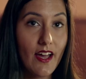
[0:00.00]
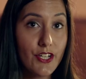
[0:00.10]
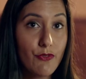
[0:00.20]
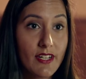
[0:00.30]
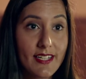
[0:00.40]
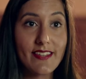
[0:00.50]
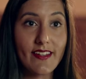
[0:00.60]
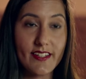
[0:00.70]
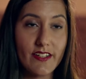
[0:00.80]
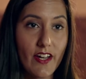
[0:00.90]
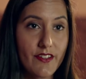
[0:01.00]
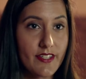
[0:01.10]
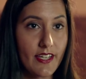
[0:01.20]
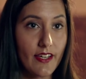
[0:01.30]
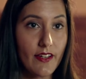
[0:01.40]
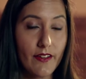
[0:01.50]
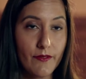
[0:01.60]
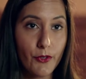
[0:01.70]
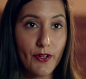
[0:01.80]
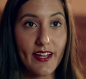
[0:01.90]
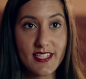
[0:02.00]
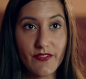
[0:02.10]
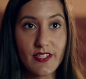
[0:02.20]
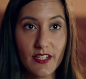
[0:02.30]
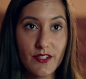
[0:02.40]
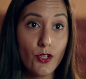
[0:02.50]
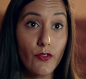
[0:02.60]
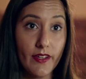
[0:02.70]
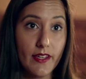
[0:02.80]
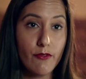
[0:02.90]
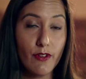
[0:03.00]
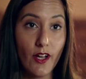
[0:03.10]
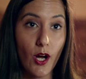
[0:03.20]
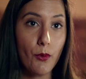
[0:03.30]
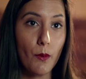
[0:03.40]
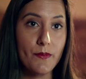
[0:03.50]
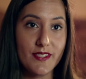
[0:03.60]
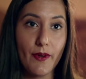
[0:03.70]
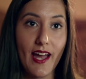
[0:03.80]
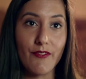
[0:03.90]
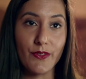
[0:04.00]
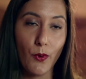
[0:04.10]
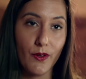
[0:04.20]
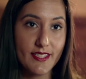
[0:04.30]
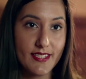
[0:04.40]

and you really need that diversity and creativity to solve the really hard problems that we have in the world